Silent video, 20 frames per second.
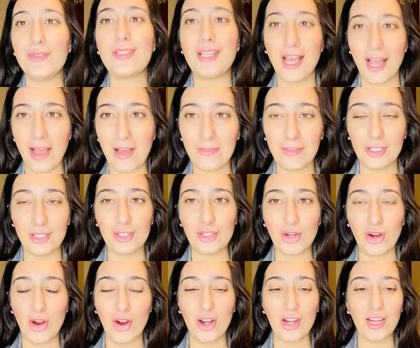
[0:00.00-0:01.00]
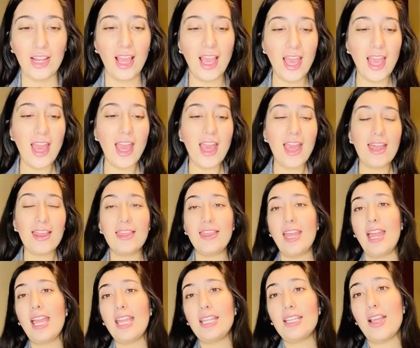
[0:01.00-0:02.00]
to have this card.
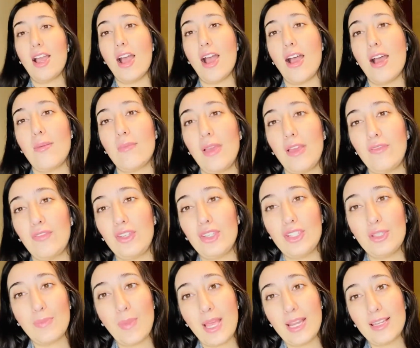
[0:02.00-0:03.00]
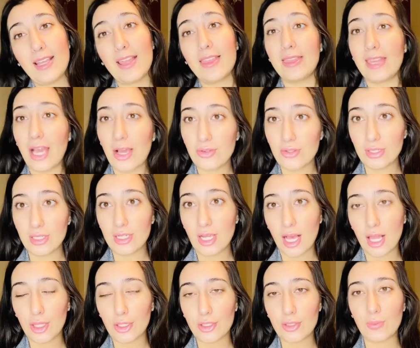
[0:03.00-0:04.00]
Then um, if you spend
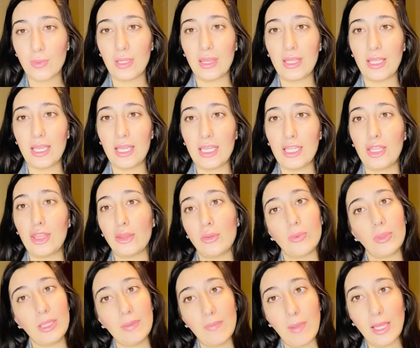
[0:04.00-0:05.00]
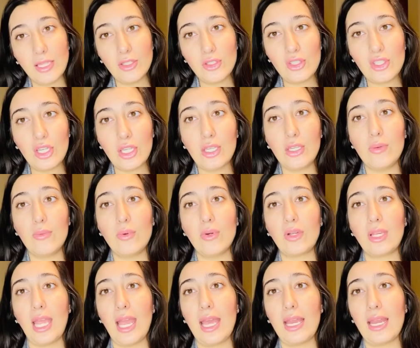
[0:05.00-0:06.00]
$1,000 within three months, you will
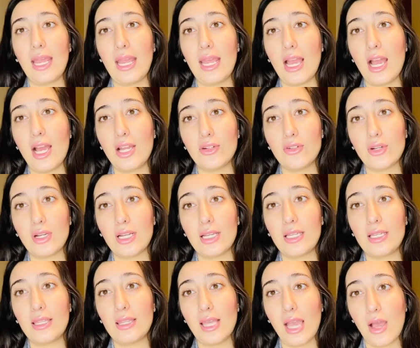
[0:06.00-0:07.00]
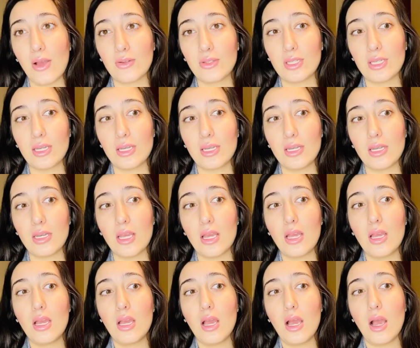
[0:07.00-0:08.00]
get a 100,000
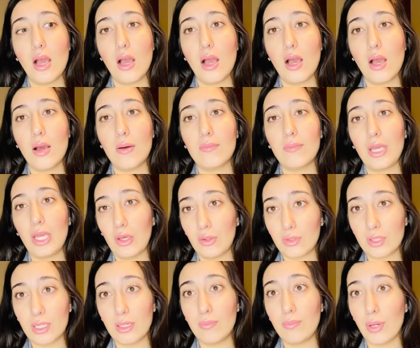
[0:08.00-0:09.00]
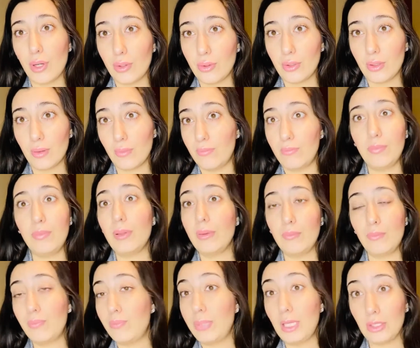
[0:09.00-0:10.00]
um, Hilton, uh,
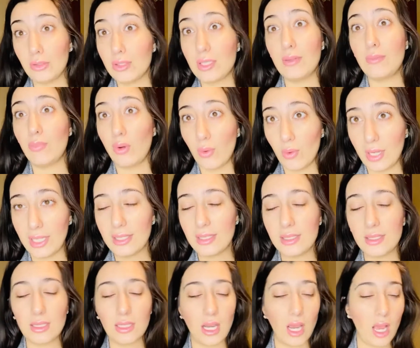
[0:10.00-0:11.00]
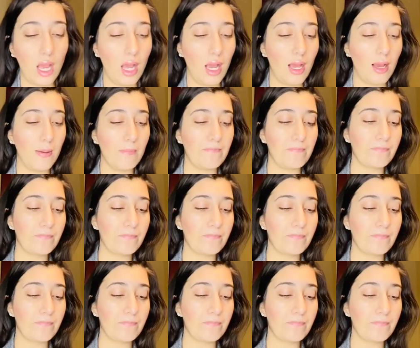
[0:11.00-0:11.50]
Hilton points. Um,